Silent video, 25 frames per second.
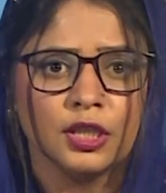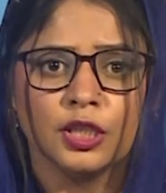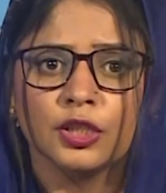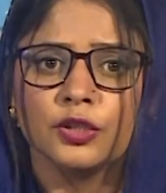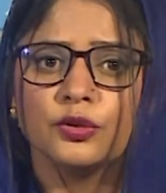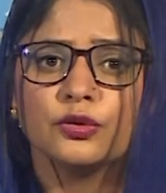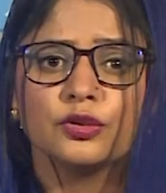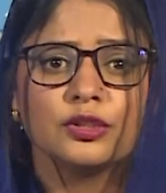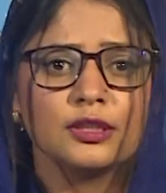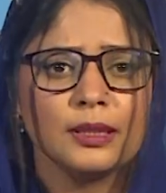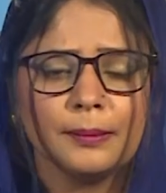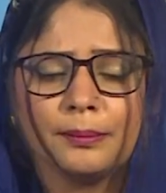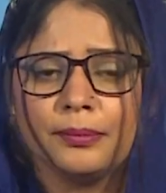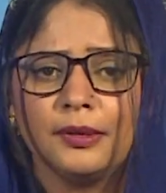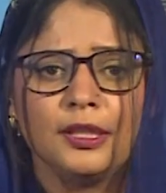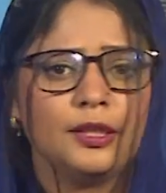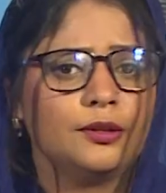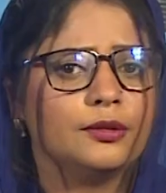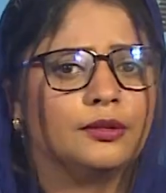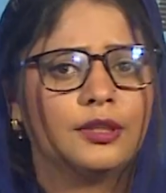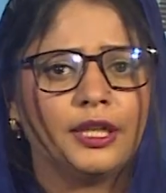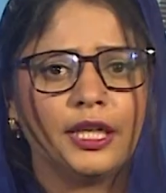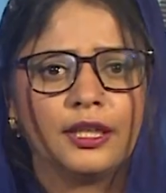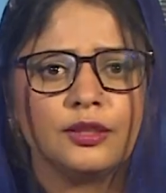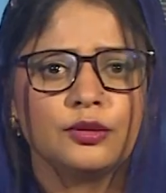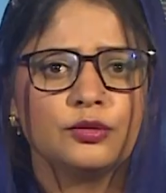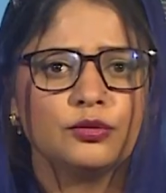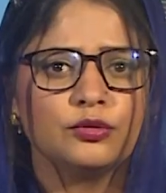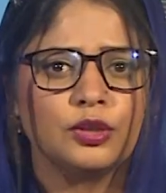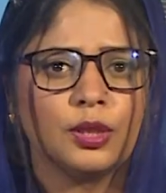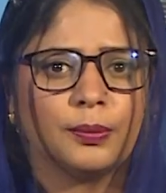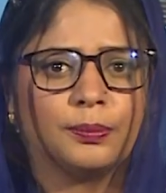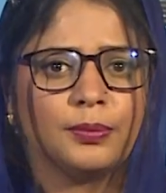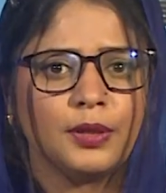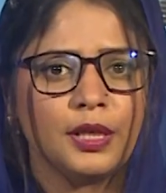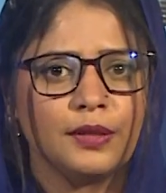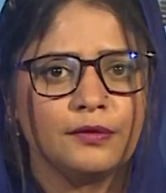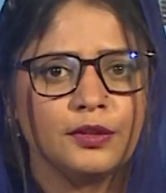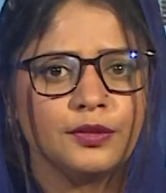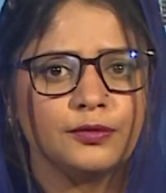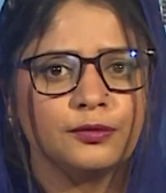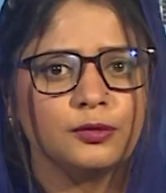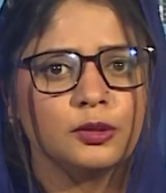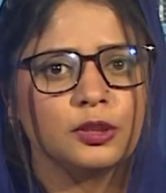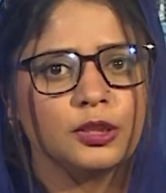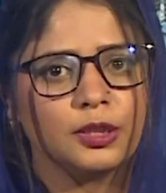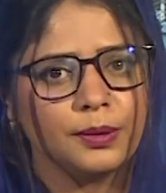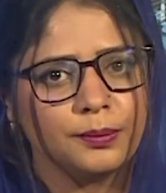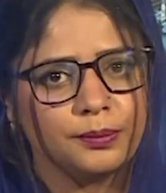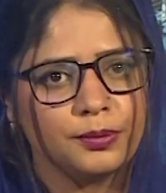you simply connect to a
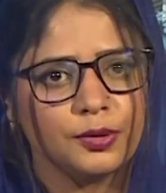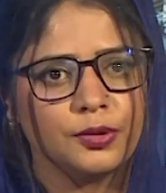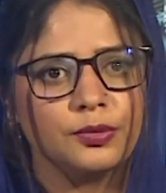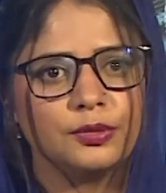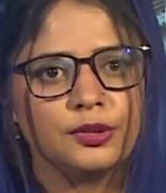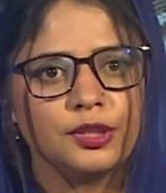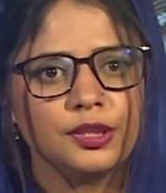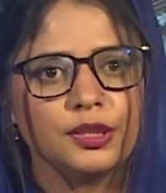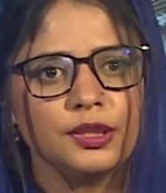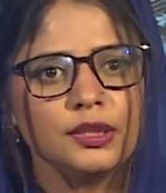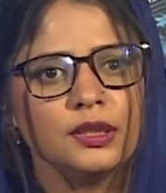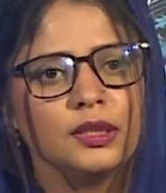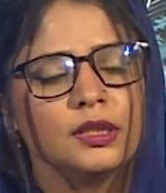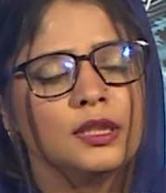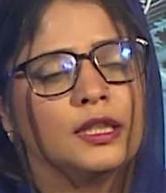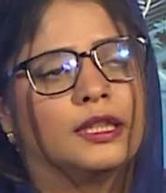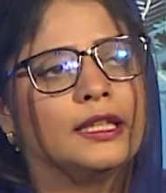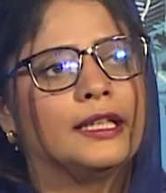powerful computer